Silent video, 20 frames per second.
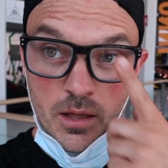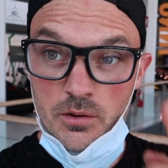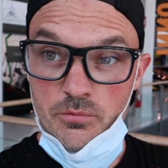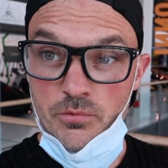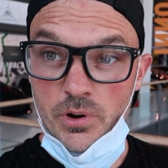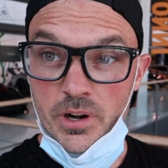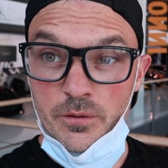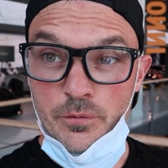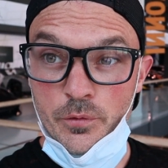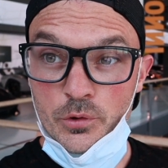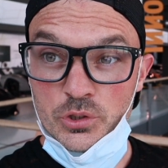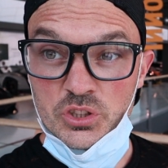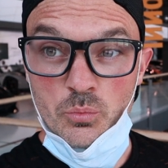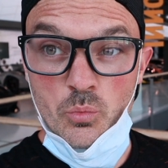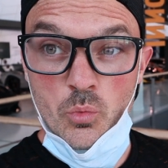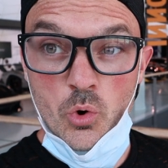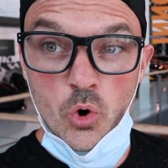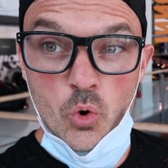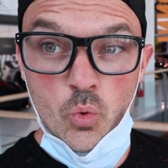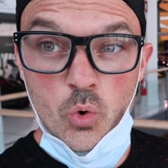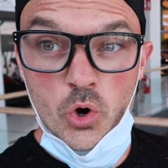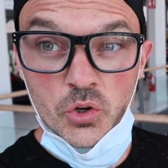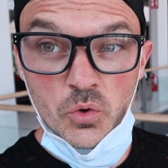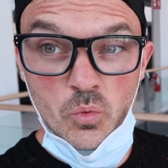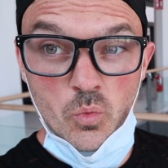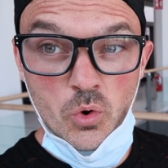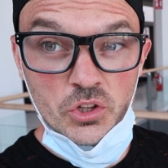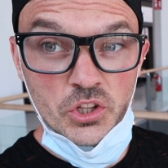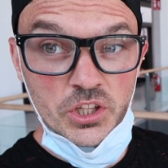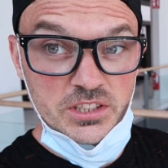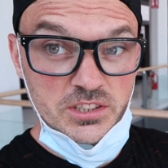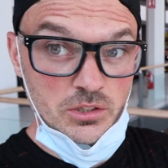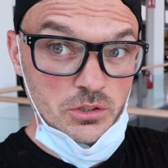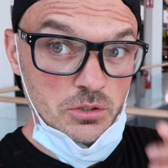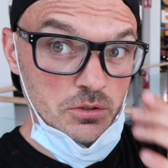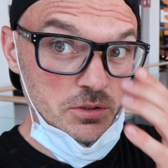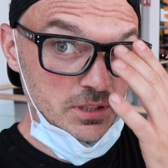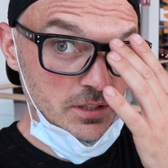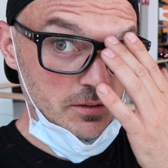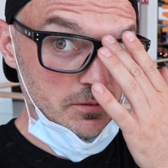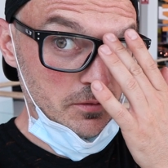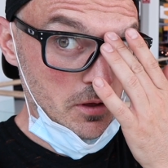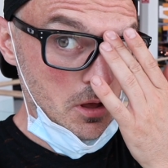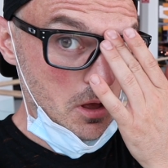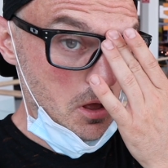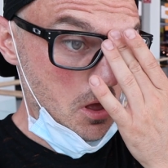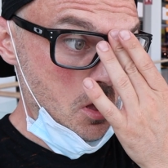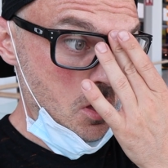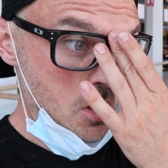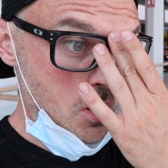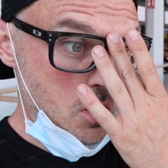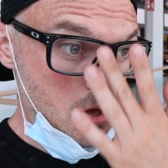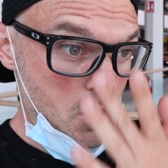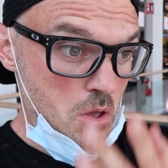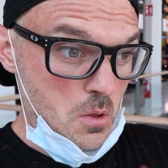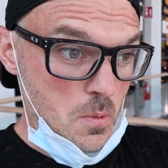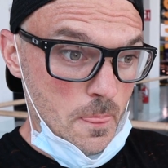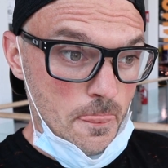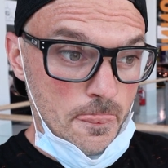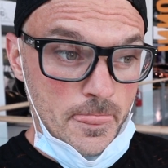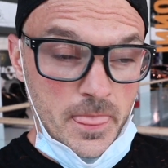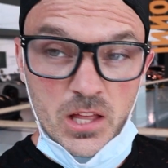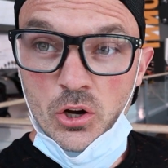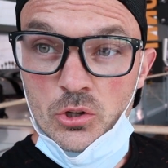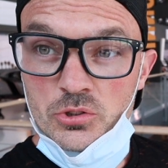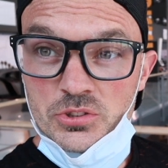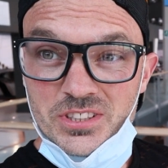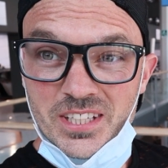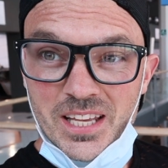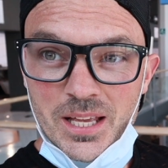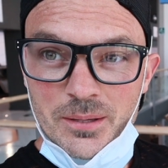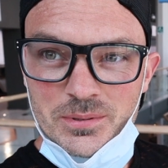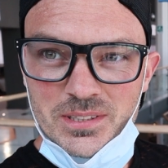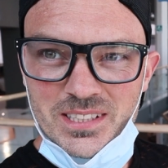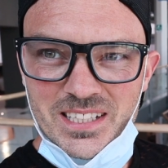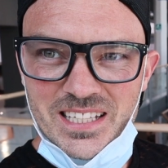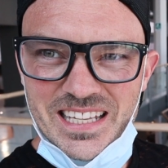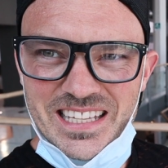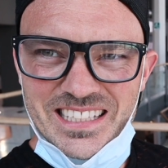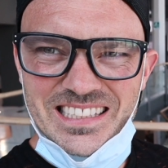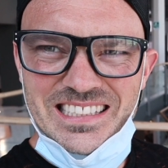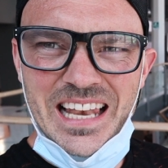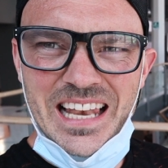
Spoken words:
Ready for some more one-on-one exclusive concepts. This is